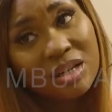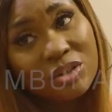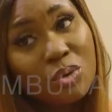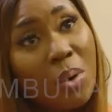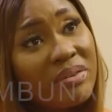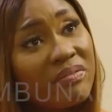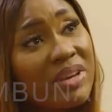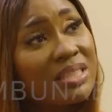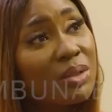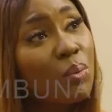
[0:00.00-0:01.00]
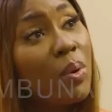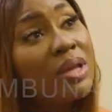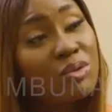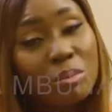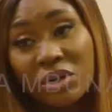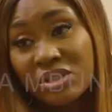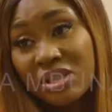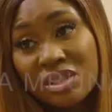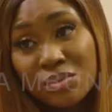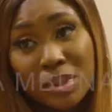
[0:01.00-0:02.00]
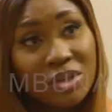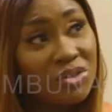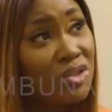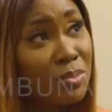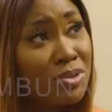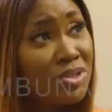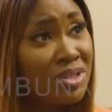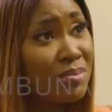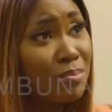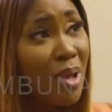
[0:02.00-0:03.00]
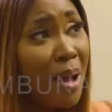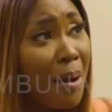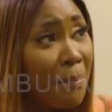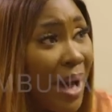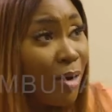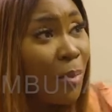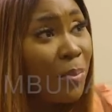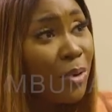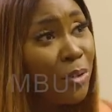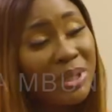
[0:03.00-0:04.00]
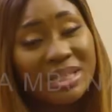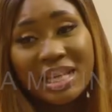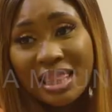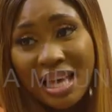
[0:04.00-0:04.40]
You know I've invested way too much in this relationship to just pack up and quit like